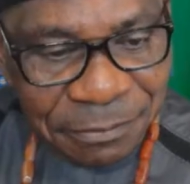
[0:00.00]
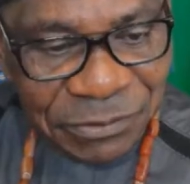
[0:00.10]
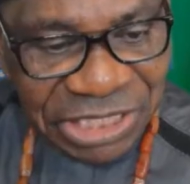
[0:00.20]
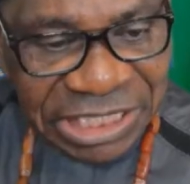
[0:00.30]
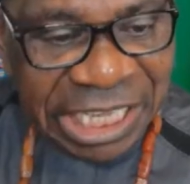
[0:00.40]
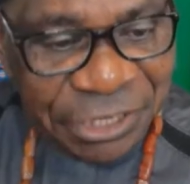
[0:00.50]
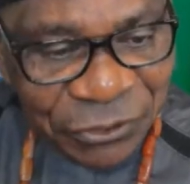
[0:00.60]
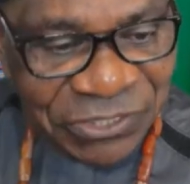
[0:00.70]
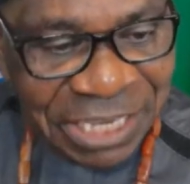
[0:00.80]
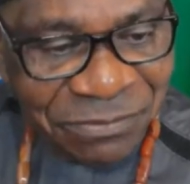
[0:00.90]
Chike
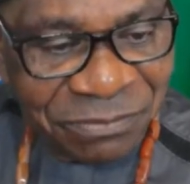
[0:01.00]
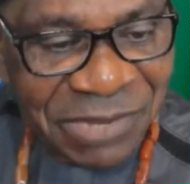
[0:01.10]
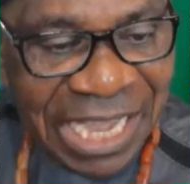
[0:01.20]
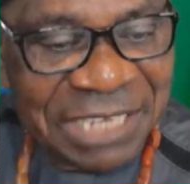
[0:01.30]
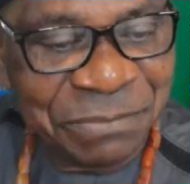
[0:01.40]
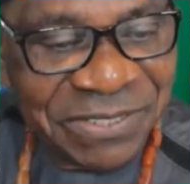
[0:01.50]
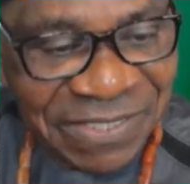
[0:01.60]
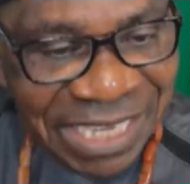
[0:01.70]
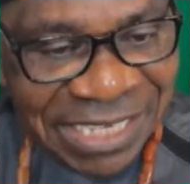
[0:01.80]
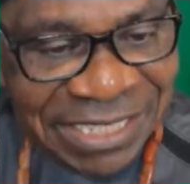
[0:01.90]
Doziem, has
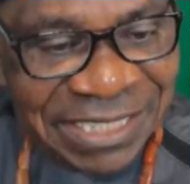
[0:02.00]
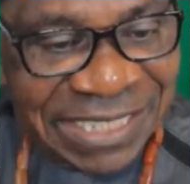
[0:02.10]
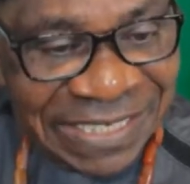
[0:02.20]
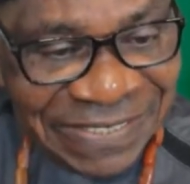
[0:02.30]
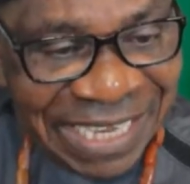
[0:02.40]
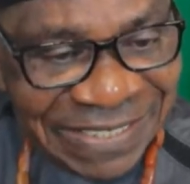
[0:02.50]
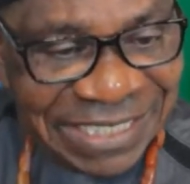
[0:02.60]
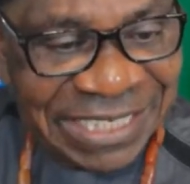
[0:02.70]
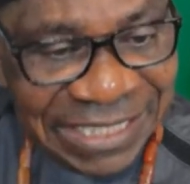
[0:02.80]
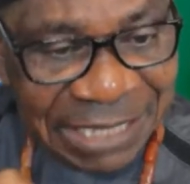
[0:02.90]
been
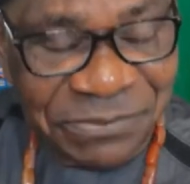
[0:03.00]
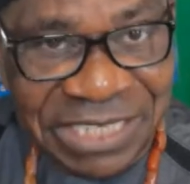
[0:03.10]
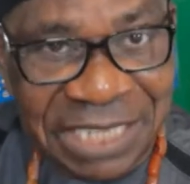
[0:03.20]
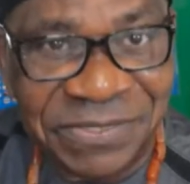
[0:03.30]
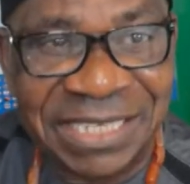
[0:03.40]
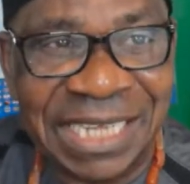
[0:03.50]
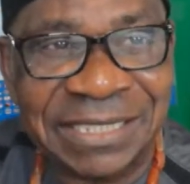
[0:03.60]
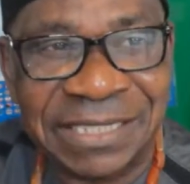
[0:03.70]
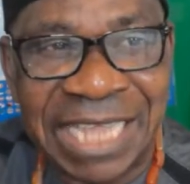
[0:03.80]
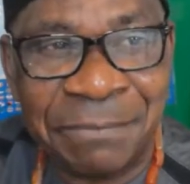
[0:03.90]
distancing themselves, saying
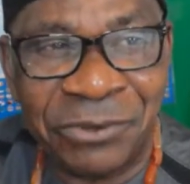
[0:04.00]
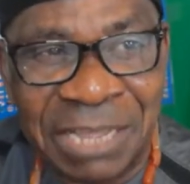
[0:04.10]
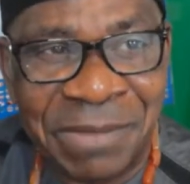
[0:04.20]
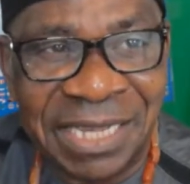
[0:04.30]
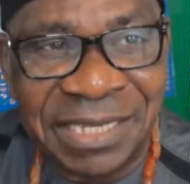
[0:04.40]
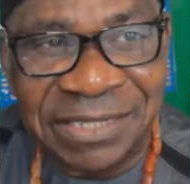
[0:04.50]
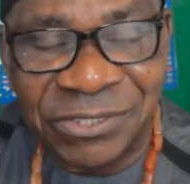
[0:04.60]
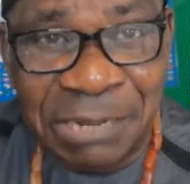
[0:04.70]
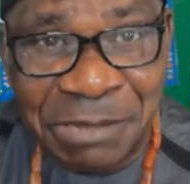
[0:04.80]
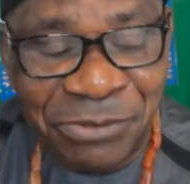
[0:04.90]
that Simon Ekpa is
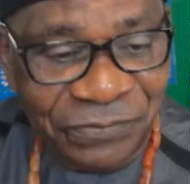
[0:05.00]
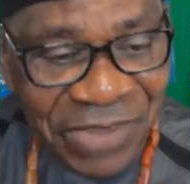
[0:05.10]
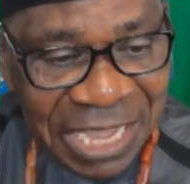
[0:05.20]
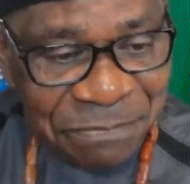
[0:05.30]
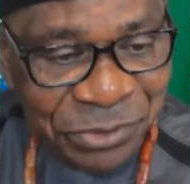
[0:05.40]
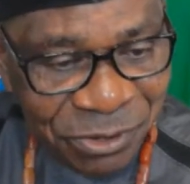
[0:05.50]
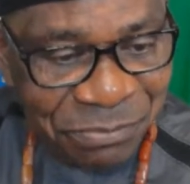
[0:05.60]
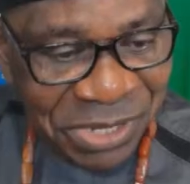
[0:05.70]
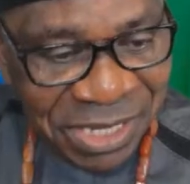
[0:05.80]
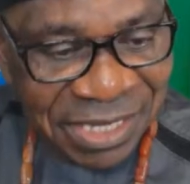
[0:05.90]
not a member of
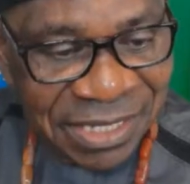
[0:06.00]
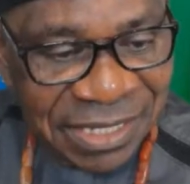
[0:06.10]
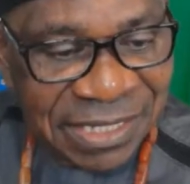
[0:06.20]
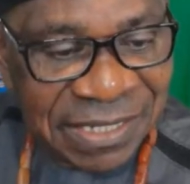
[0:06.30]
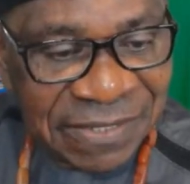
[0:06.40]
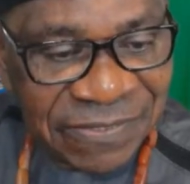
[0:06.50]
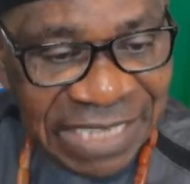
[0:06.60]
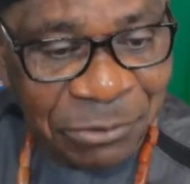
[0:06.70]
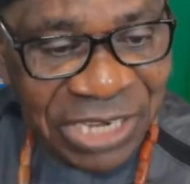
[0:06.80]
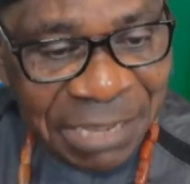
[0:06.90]
IPOB.
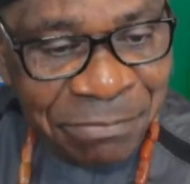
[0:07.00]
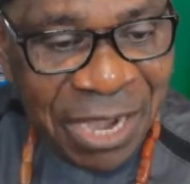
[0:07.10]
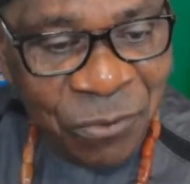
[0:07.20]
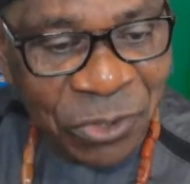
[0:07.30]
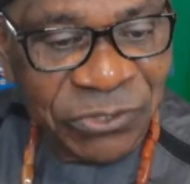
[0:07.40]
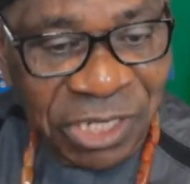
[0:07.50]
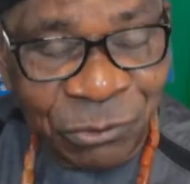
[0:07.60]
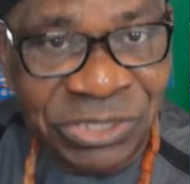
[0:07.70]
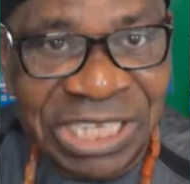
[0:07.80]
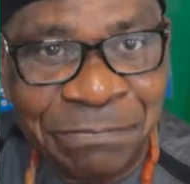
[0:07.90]
Simon Ekpa was
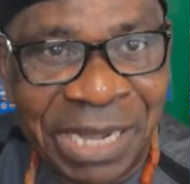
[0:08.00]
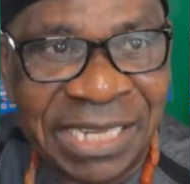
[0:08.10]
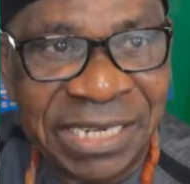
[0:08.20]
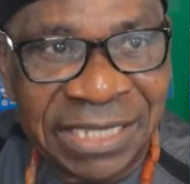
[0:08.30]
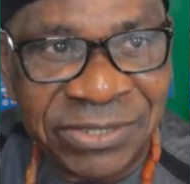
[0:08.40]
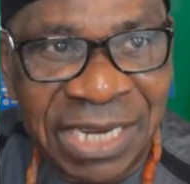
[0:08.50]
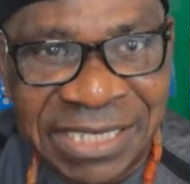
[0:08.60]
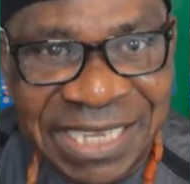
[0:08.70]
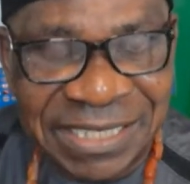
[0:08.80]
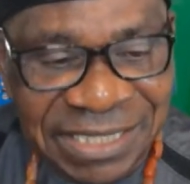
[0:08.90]
recruited by the Nigerian
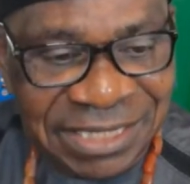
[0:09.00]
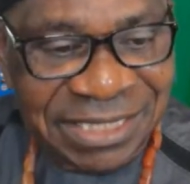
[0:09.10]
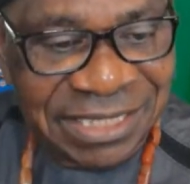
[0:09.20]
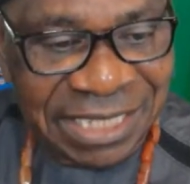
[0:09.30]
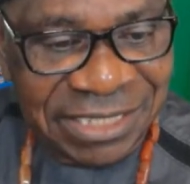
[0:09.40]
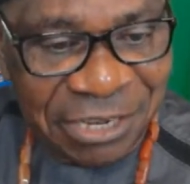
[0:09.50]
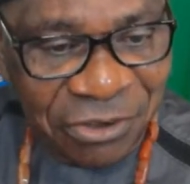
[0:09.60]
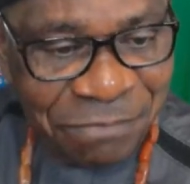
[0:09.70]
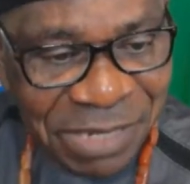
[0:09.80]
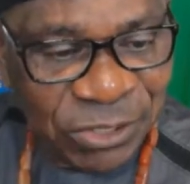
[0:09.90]
DSS, Nigerian
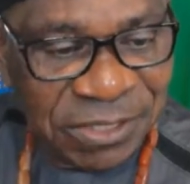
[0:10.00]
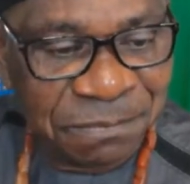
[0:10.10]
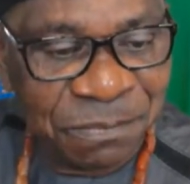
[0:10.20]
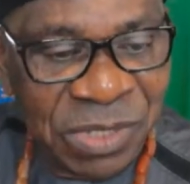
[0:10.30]
government.